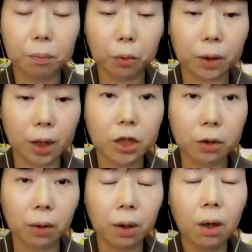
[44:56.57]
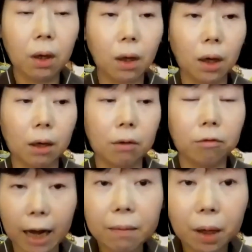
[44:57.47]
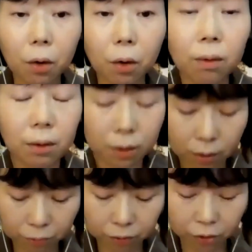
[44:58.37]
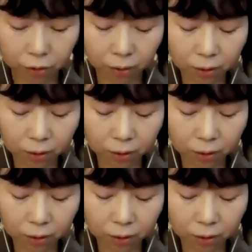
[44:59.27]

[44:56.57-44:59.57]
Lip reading: potential rival in the future.